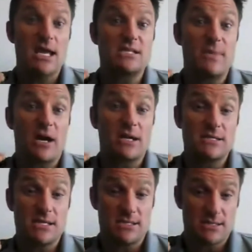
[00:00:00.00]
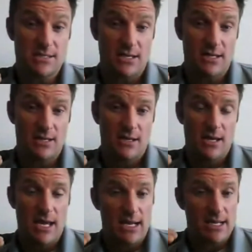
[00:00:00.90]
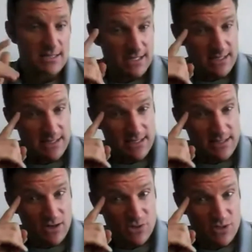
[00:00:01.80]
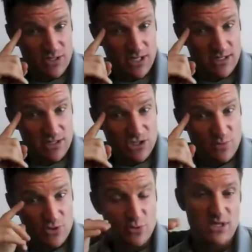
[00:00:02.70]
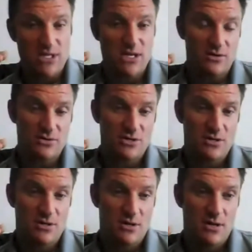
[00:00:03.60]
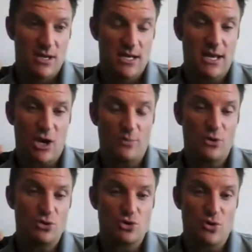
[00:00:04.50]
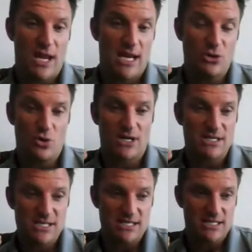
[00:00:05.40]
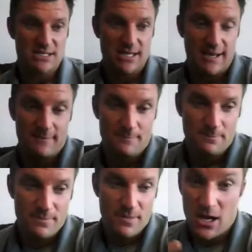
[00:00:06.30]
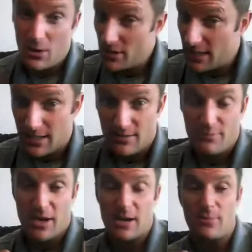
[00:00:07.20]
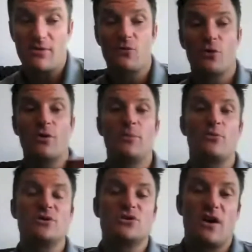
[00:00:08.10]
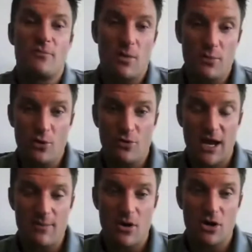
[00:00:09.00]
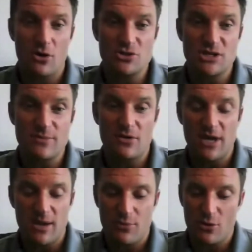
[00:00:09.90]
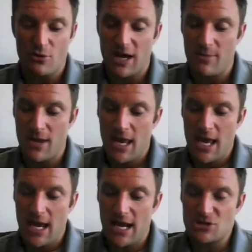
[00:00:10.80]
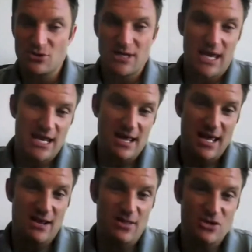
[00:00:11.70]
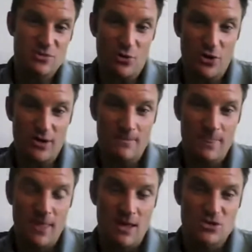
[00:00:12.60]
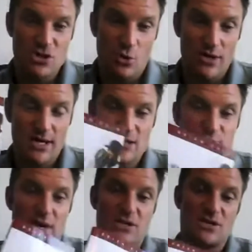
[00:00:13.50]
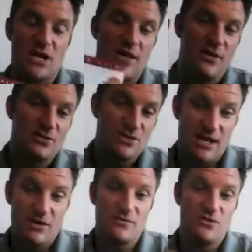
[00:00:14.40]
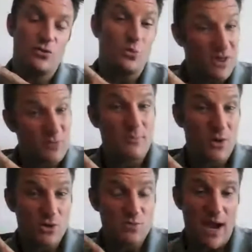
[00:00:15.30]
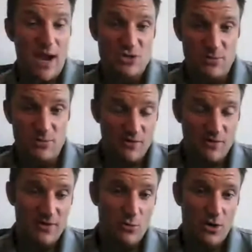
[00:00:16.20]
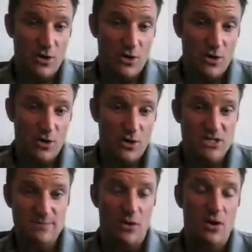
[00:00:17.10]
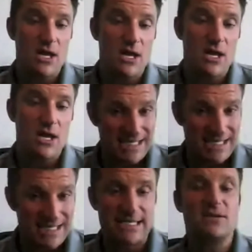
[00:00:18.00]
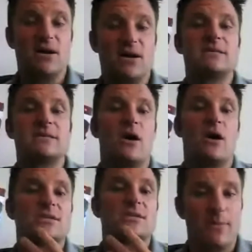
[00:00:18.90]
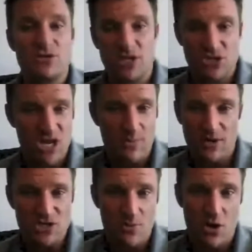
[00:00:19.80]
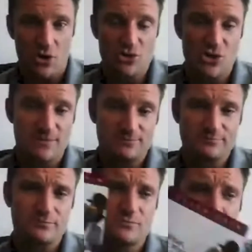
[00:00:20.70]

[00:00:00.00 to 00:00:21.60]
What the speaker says: It's about consistency, and consistency starts with the 6 inches between the ears. And to help you train your consistency, pick up our 4-Rip-3 softball program, our Coaching the Mental Game program, and actually in this book, So What Next Pitch, there's an interview with Coach Patrick Murphy where he talks about consistency, talks about establishing a championship culture